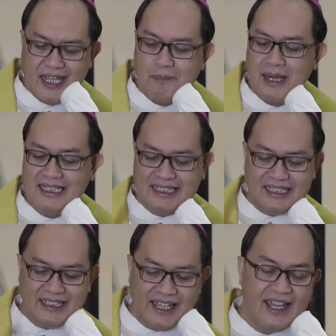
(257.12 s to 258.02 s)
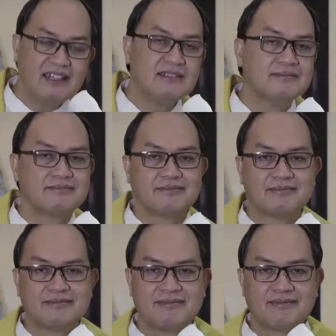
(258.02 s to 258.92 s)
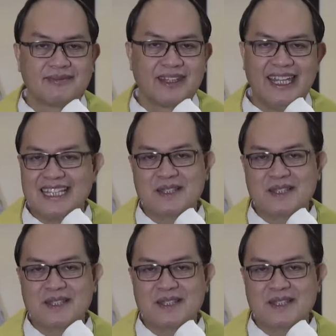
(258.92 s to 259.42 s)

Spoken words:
But in the end, in